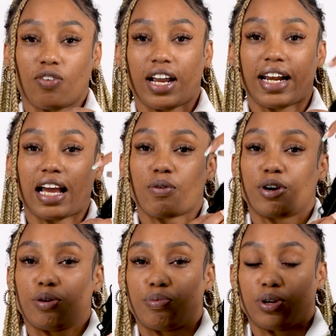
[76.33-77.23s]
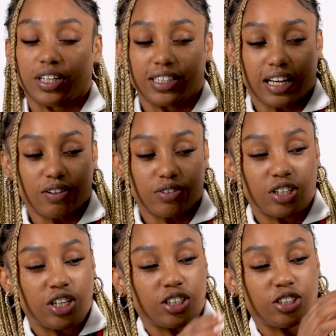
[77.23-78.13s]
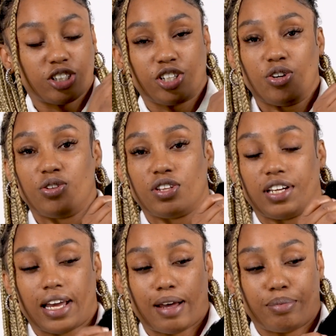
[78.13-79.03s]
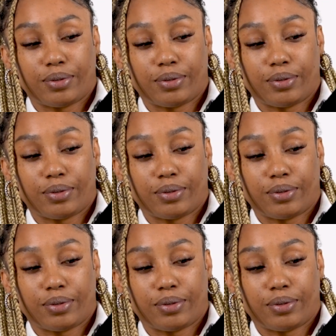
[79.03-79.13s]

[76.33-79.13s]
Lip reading: Right now we're gonna pull it down to show you the cap.